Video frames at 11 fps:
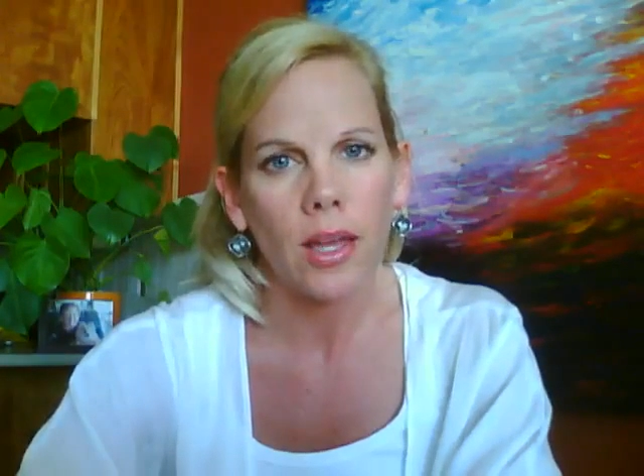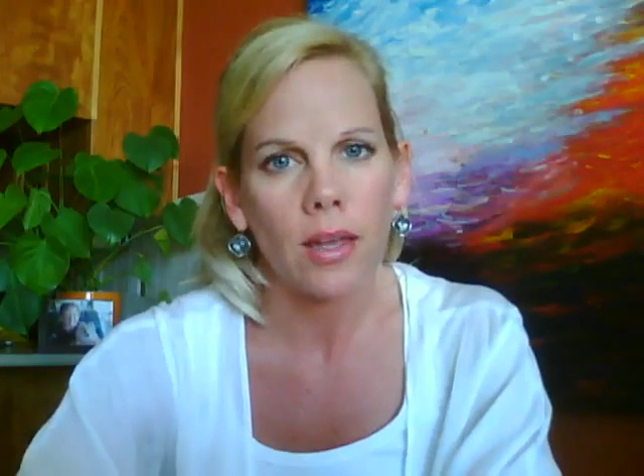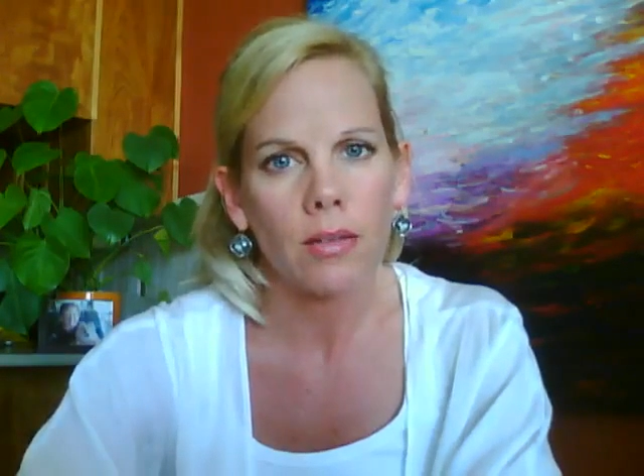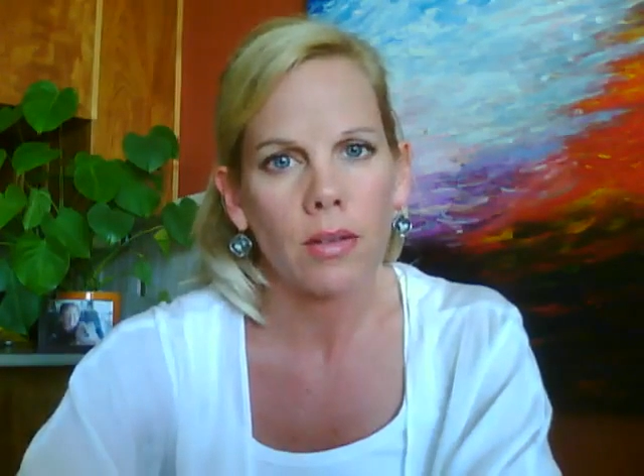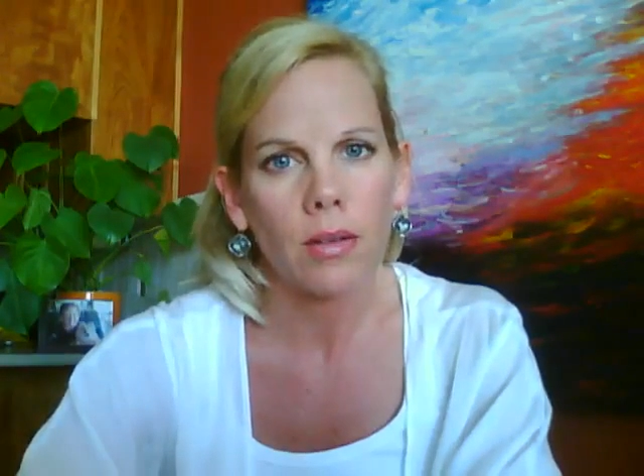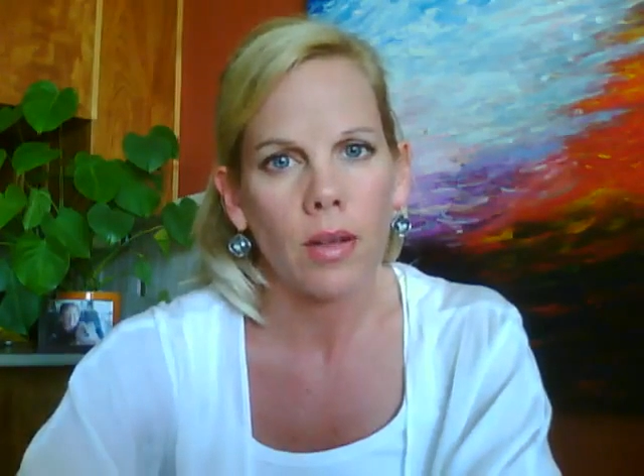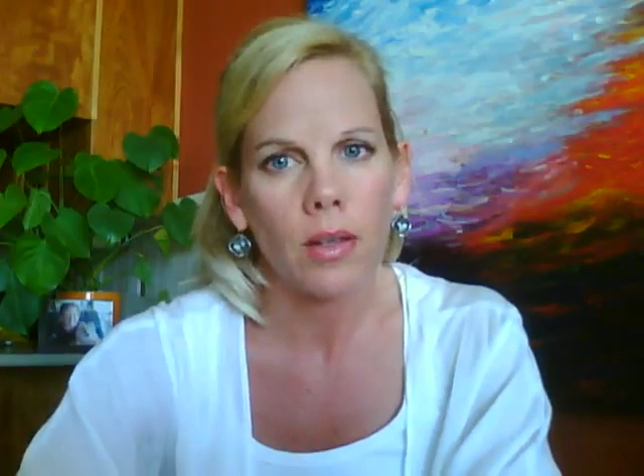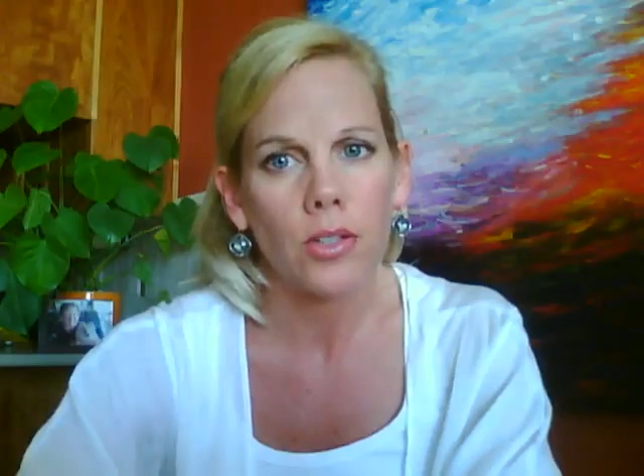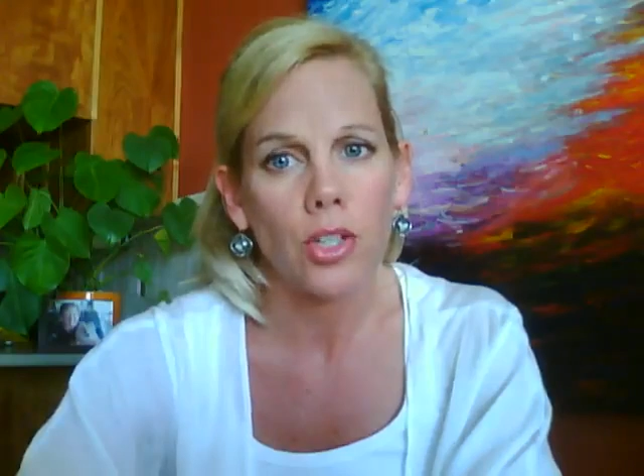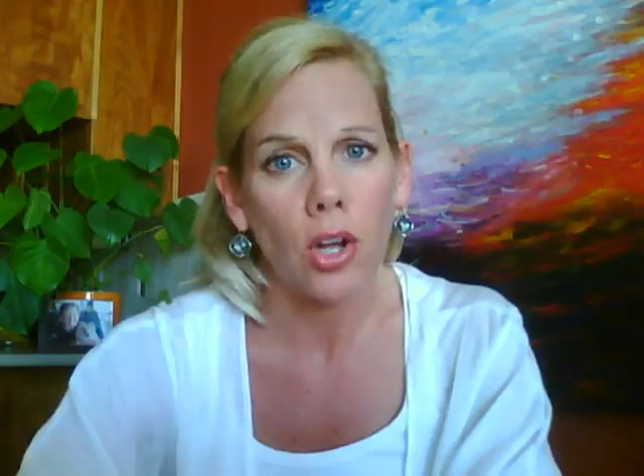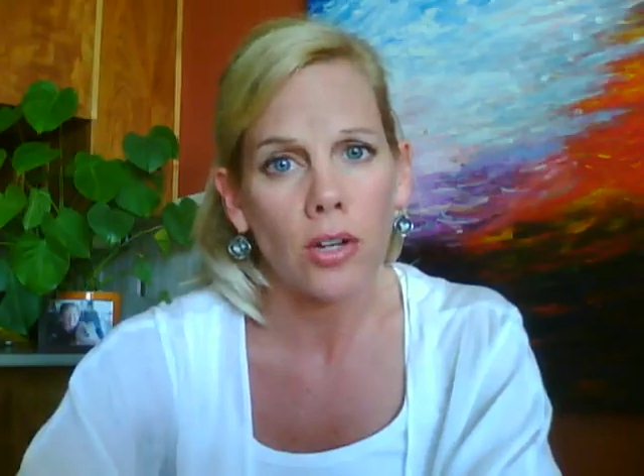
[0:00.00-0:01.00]
that
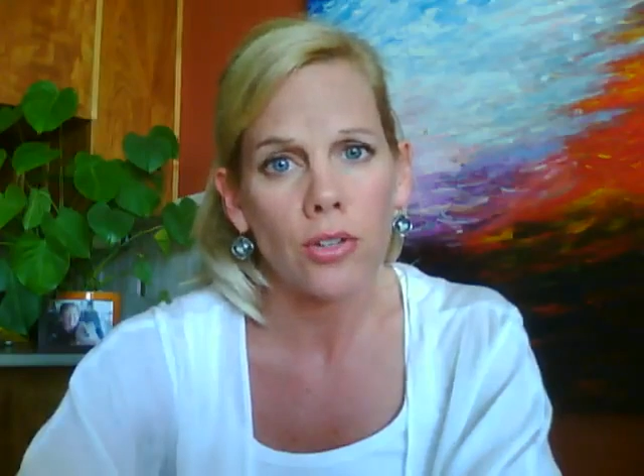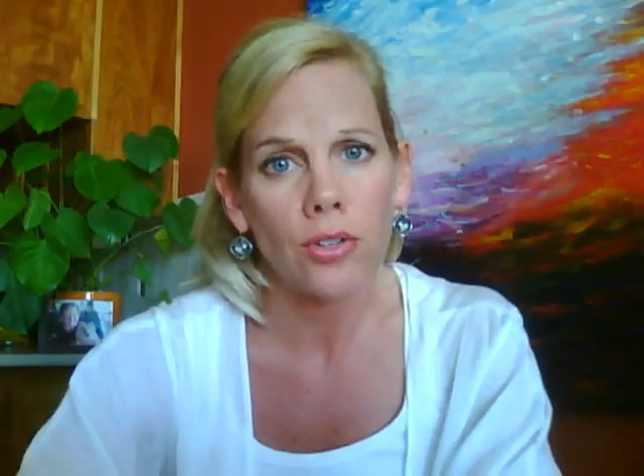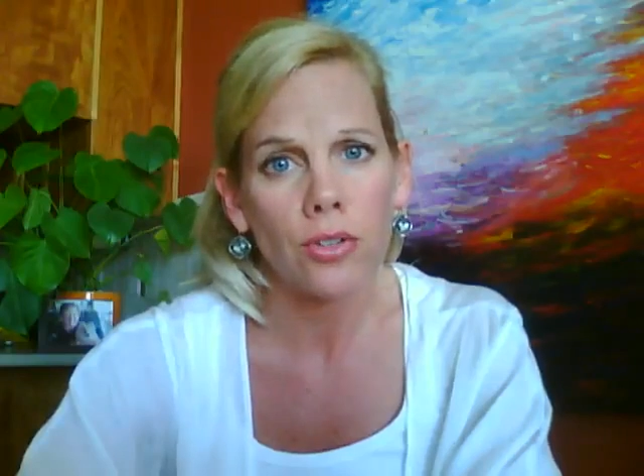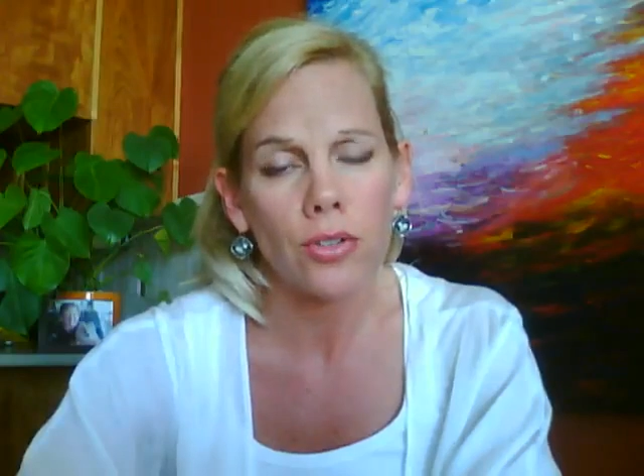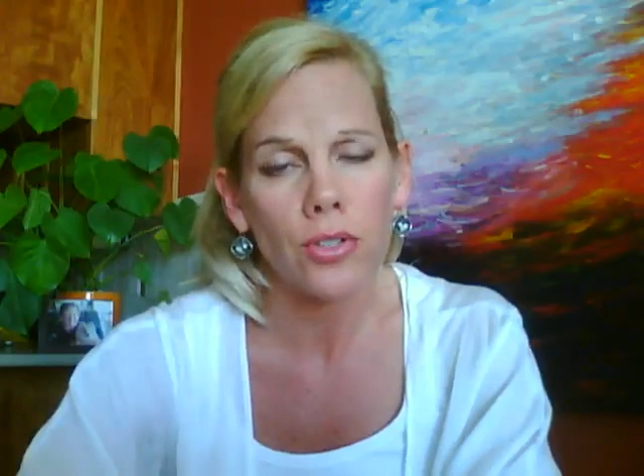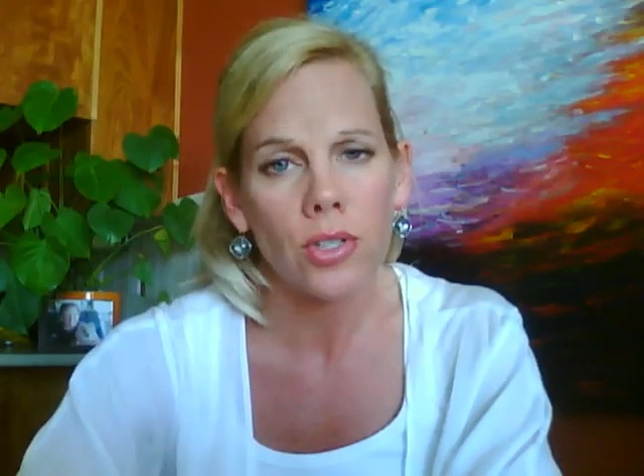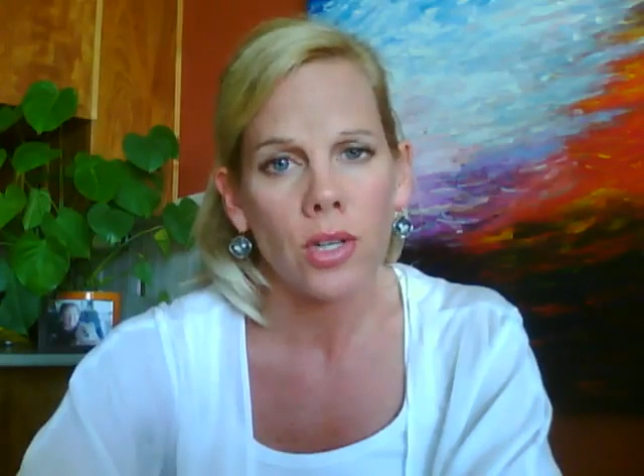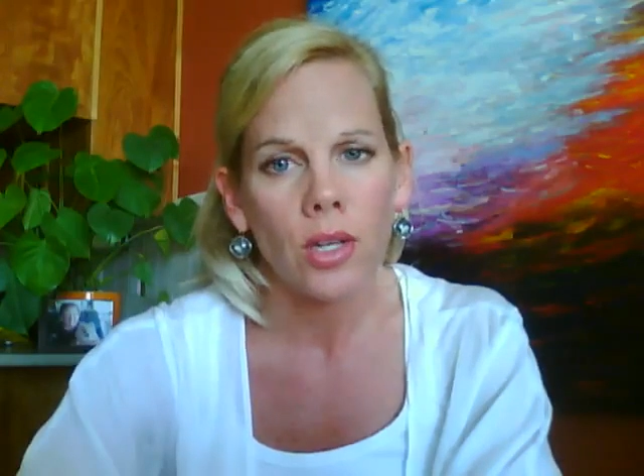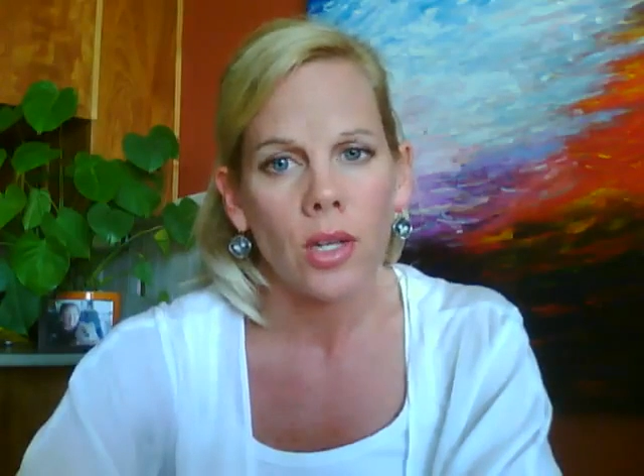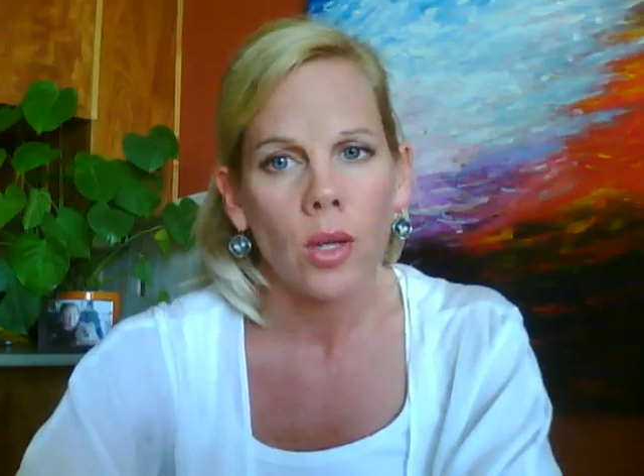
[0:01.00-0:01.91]
doctors